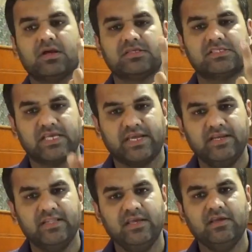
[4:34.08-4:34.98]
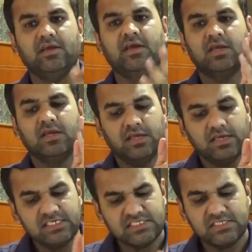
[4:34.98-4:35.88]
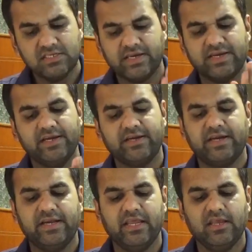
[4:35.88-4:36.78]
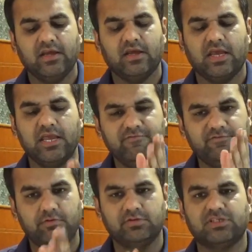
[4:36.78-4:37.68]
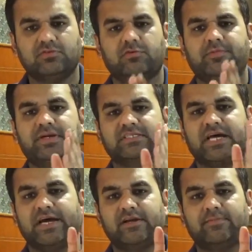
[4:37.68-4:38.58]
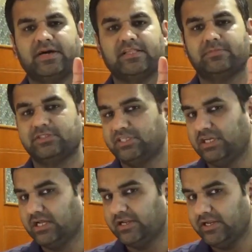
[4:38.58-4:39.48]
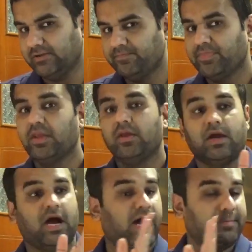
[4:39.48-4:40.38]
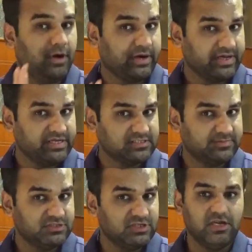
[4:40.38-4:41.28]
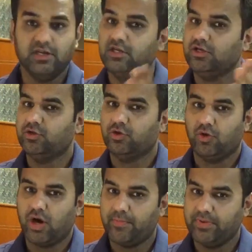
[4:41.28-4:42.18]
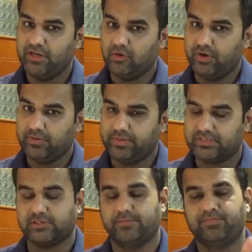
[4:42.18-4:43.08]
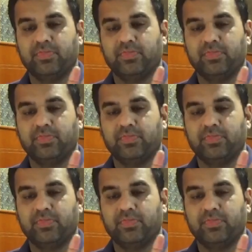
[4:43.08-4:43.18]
Second thing, is the credit rating in future would be decided by the machine learning? I'm not against machine learning, you know I'm an innovative person.